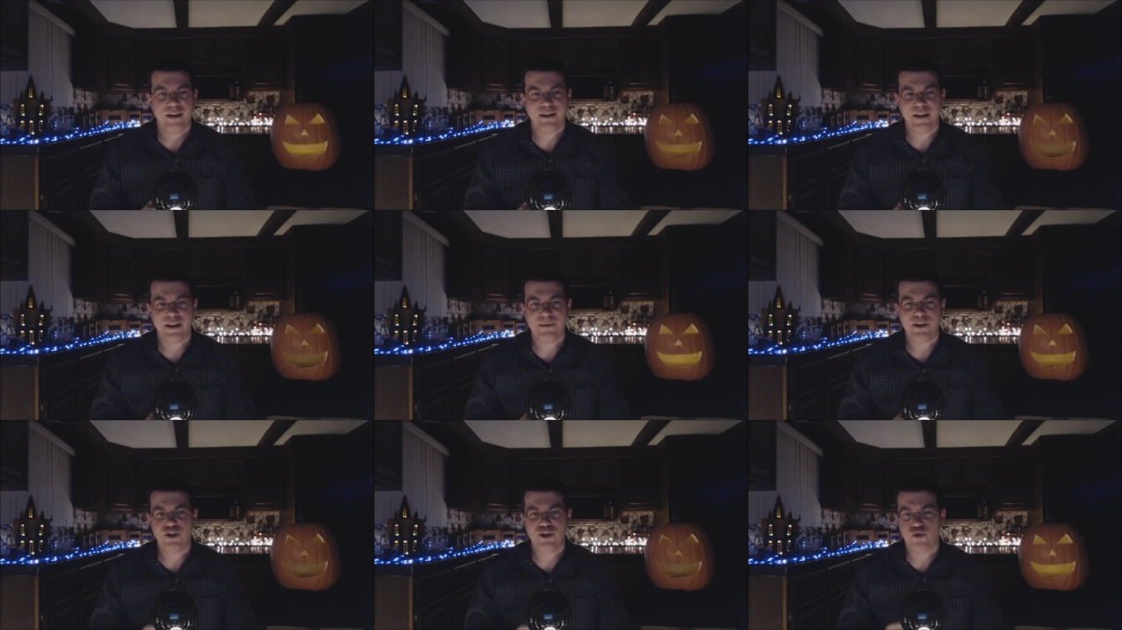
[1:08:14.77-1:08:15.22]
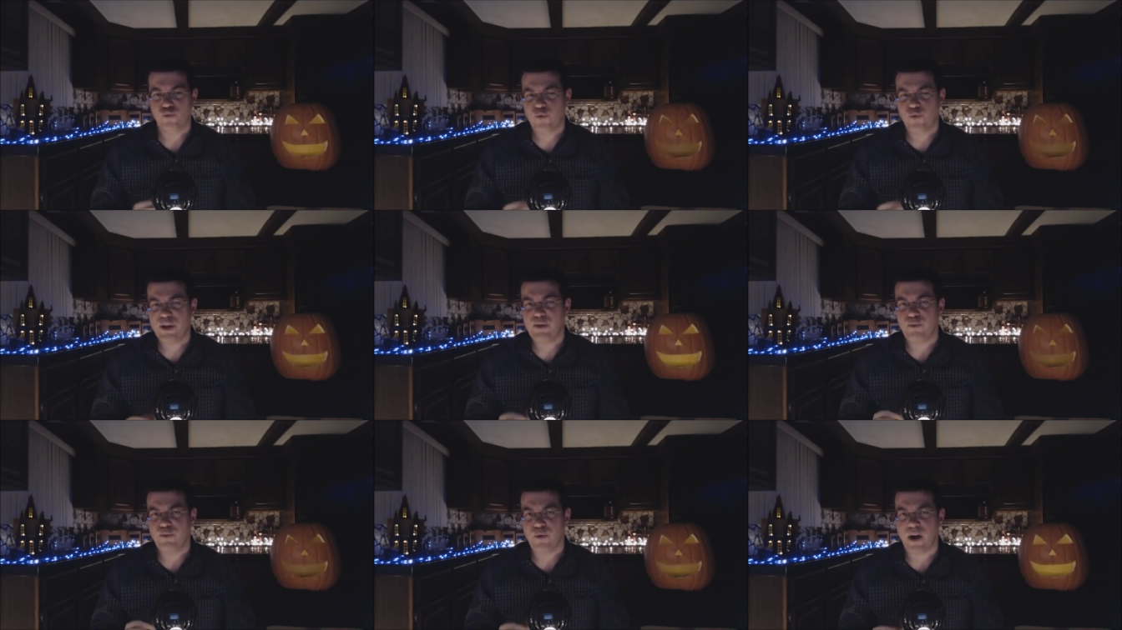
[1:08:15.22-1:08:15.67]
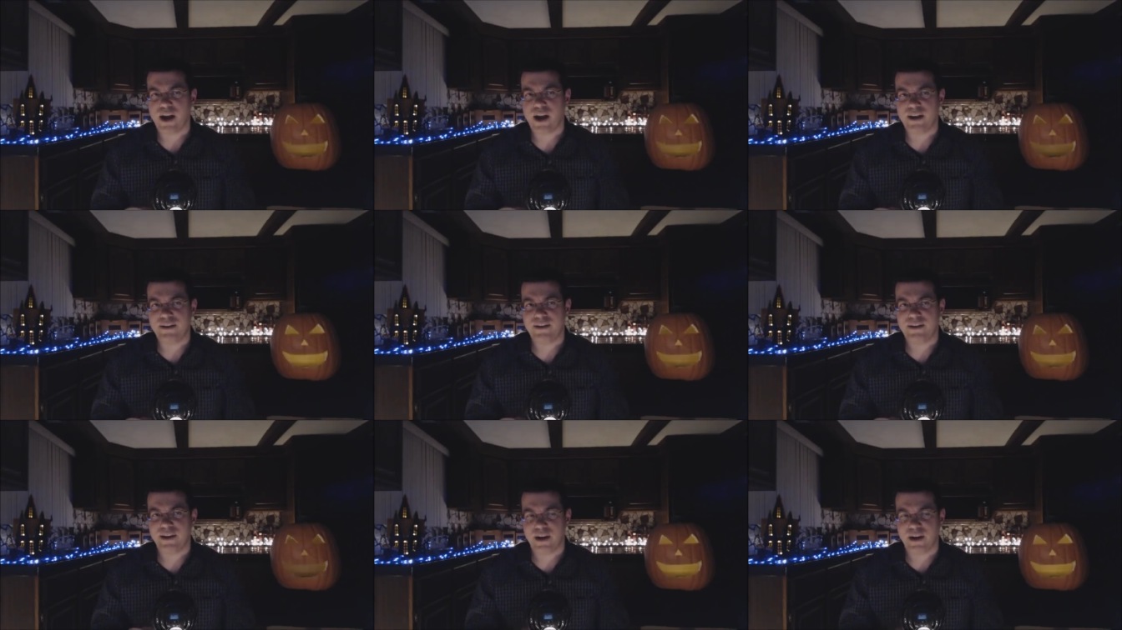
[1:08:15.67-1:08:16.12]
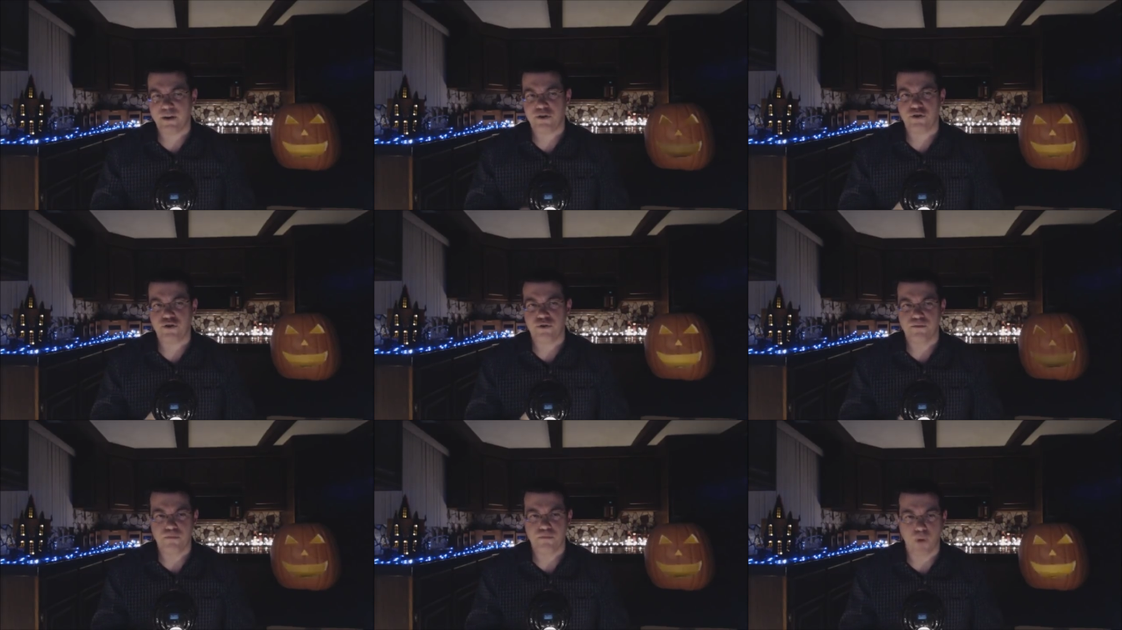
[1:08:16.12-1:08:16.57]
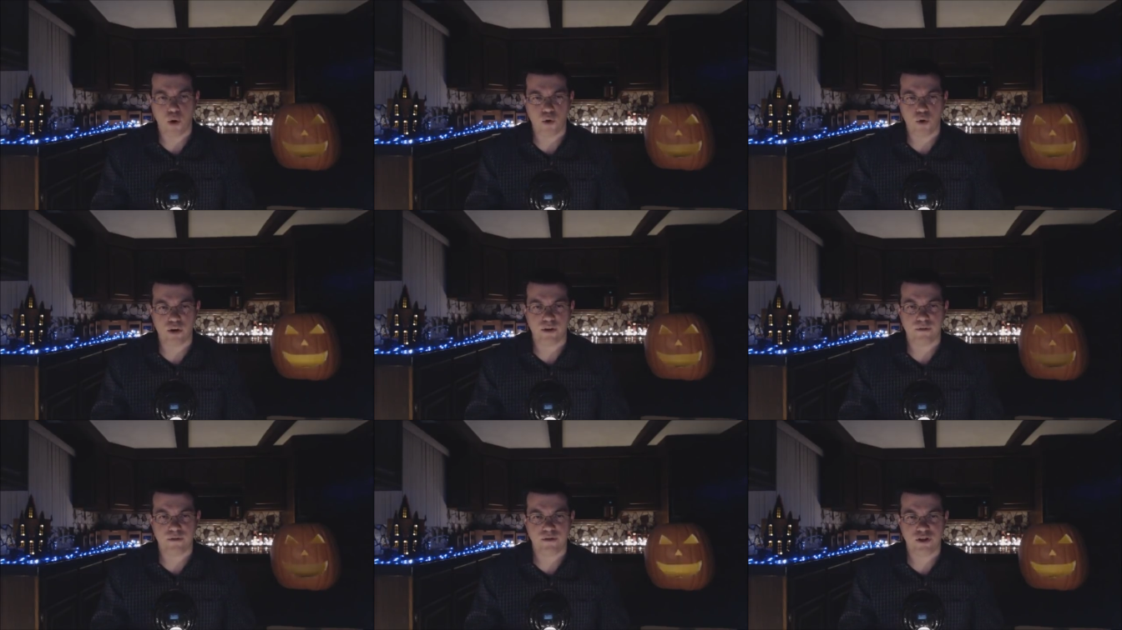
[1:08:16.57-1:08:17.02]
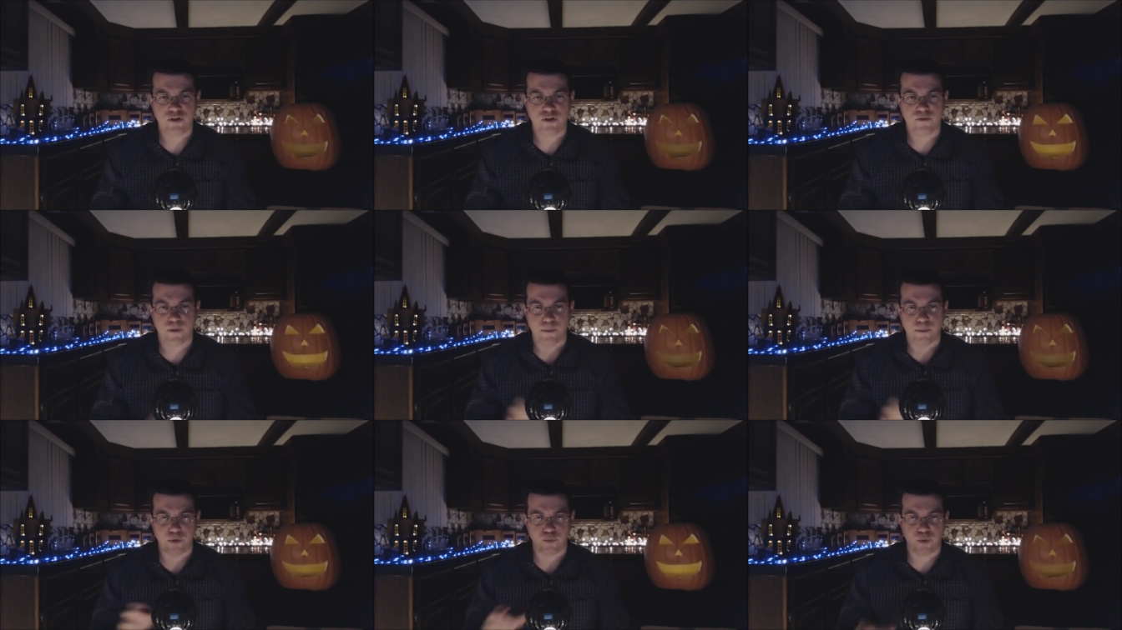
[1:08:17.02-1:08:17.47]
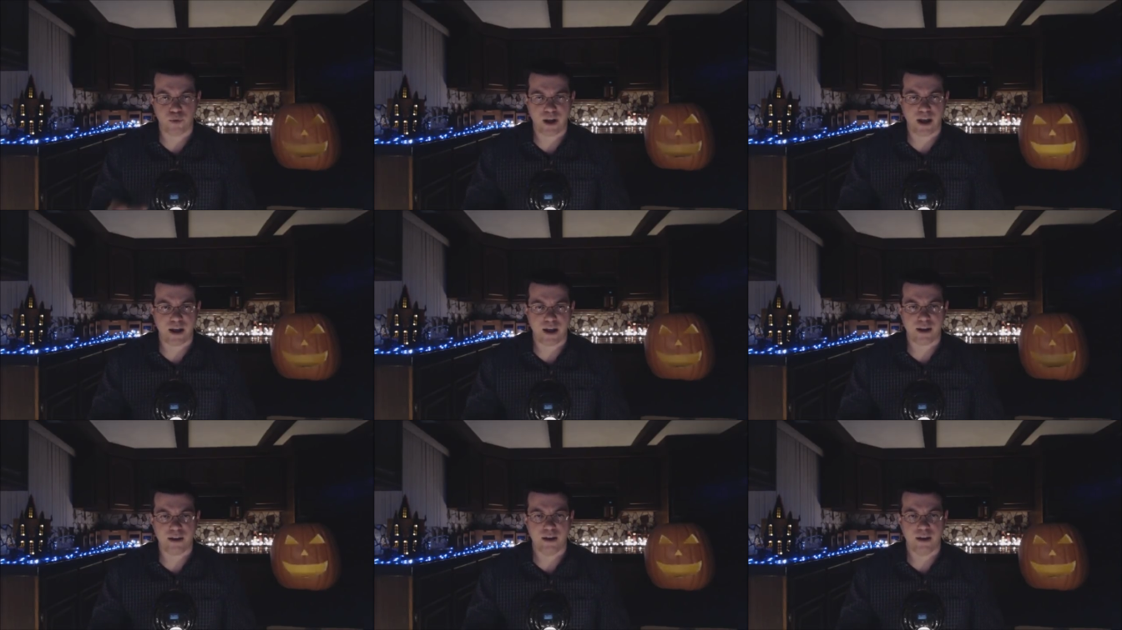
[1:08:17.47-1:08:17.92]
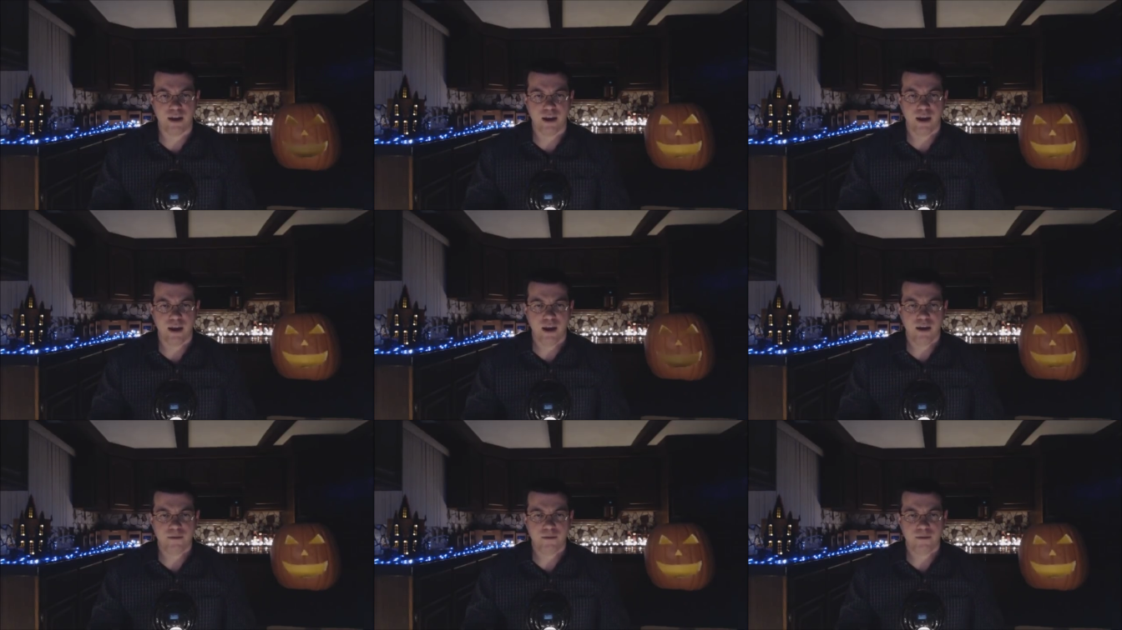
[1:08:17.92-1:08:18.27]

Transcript: attempted to rewrite character motives from the Ring